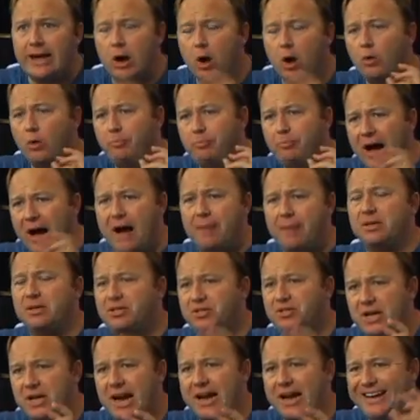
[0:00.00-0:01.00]
Obama
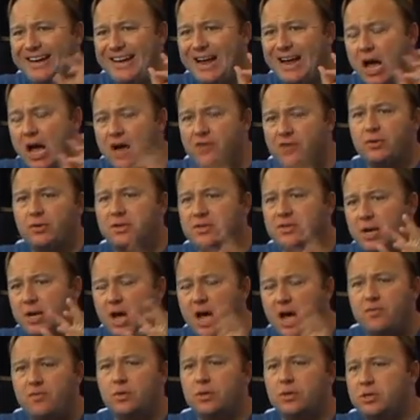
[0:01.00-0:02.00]
signing hundreds and
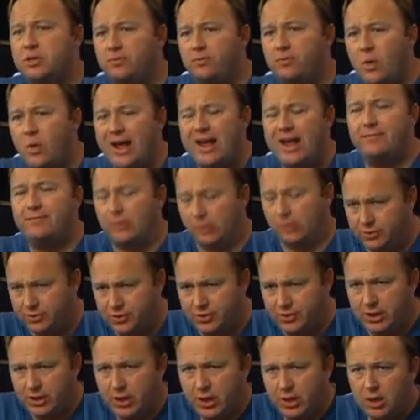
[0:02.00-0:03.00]
hundreds of
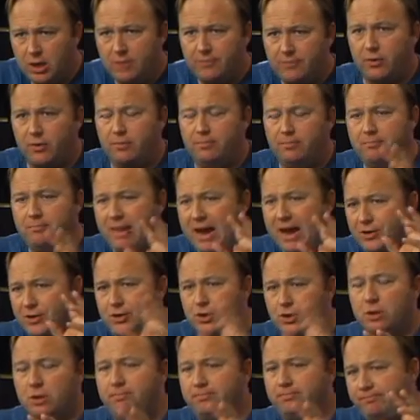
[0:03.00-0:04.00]
waivers for
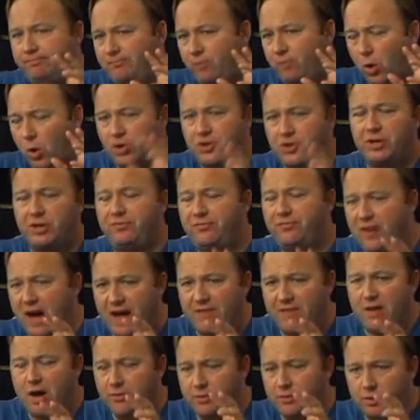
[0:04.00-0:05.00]
major Fortune
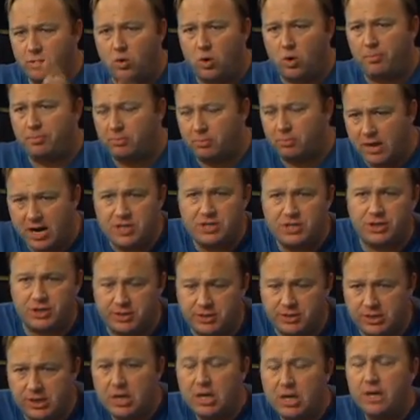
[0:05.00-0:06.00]
500
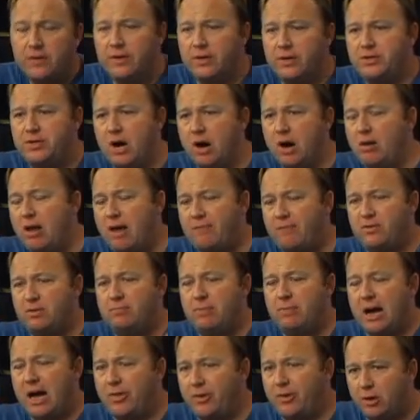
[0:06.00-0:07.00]
corporations that don't have to
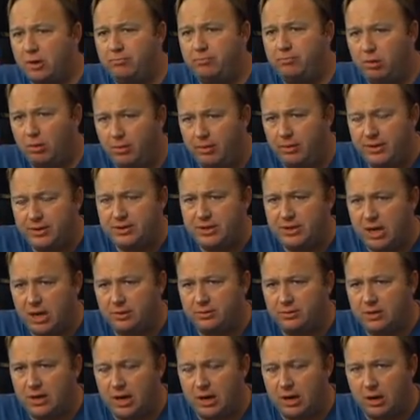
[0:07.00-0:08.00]
buy their employees
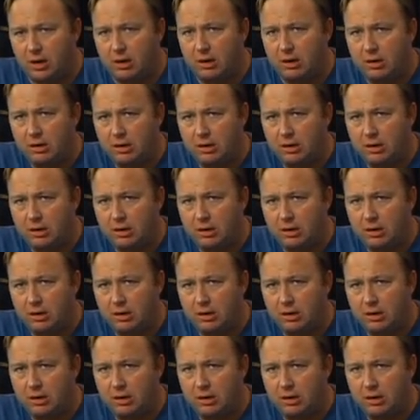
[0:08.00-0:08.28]
health care,